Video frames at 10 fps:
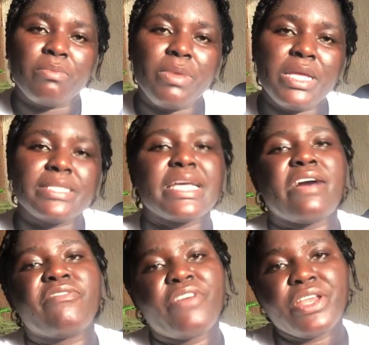Please
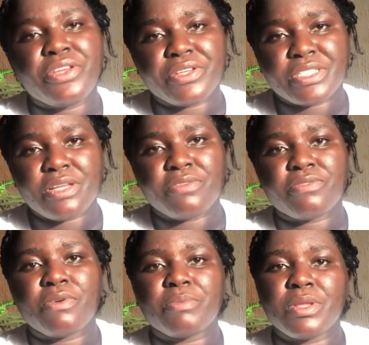avoid yourself
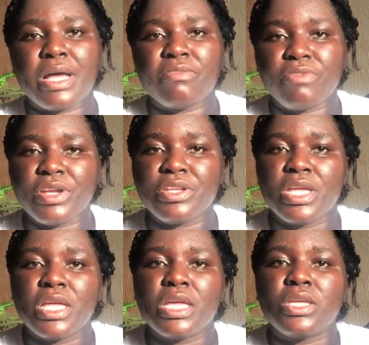from avoid
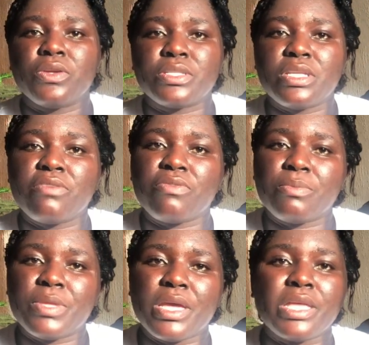yourself
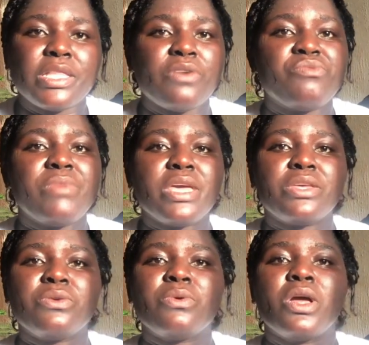from there. They will
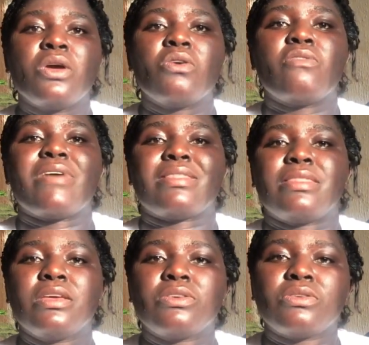make you
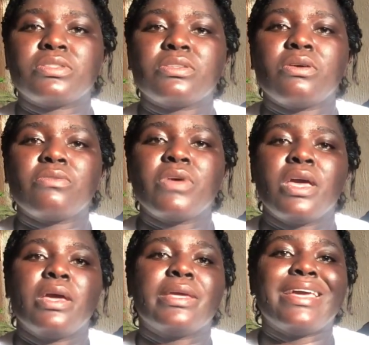overthink yourself
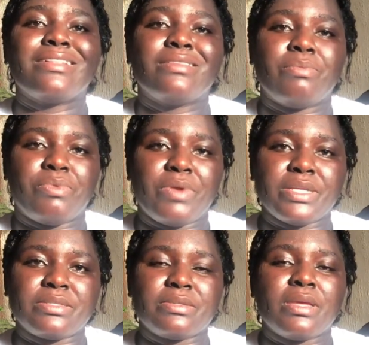get
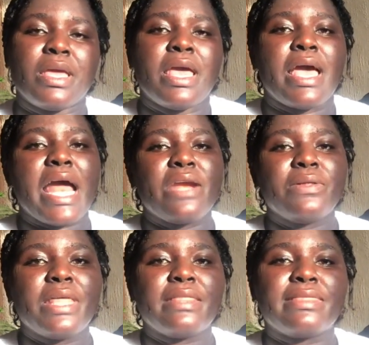depressed.
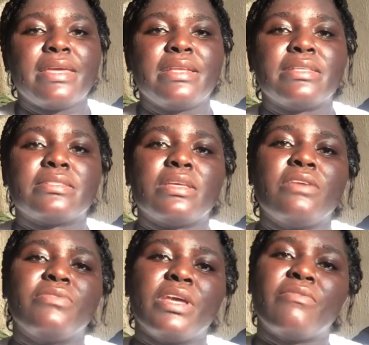Another thing is
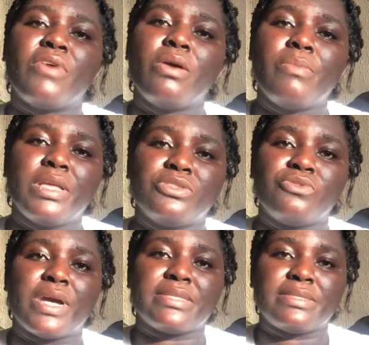if the environment
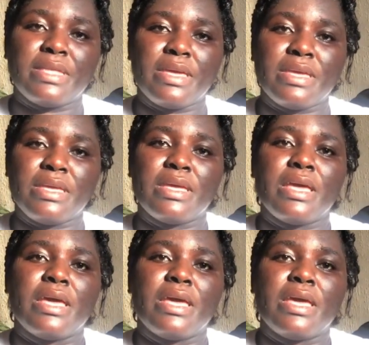you are staying